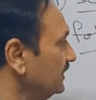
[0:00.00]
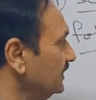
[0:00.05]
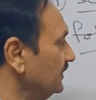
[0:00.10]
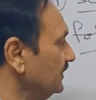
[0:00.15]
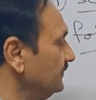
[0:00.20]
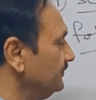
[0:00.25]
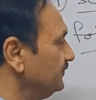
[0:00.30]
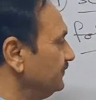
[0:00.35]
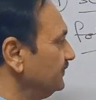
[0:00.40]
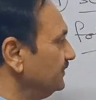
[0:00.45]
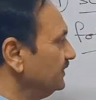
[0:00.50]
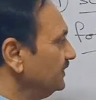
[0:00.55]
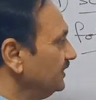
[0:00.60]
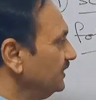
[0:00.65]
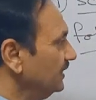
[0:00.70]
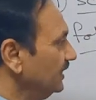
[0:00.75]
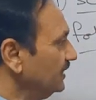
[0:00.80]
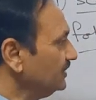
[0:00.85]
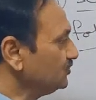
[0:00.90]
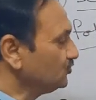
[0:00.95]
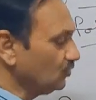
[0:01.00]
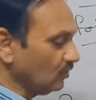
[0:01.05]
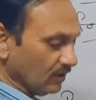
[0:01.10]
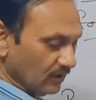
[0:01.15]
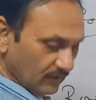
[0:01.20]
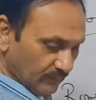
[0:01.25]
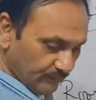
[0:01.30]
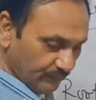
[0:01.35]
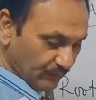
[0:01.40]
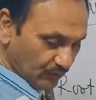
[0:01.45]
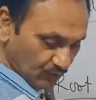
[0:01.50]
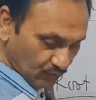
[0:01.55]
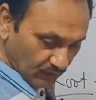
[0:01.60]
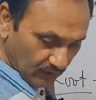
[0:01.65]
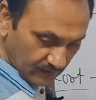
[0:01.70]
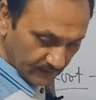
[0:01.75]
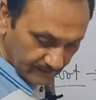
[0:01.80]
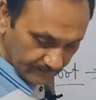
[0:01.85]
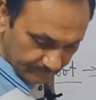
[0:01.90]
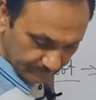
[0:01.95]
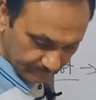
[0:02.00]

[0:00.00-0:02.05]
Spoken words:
leaf is called piroli.